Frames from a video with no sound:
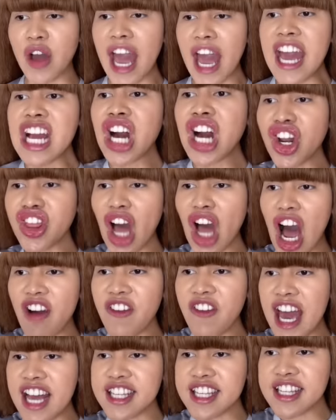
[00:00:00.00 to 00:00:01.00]
Okay, go to the
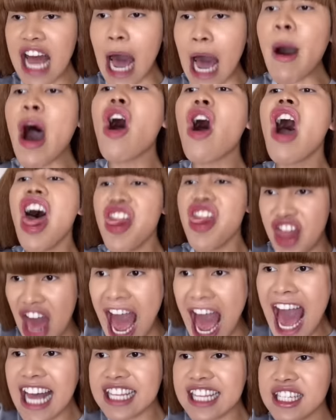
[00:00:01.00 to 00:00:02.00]
office. How about
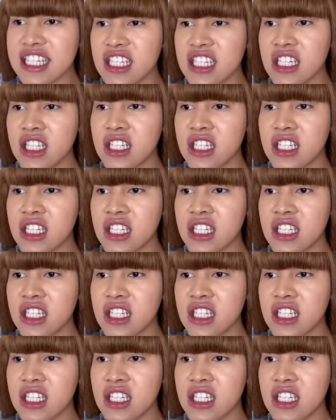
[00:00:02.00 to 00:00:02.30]
that?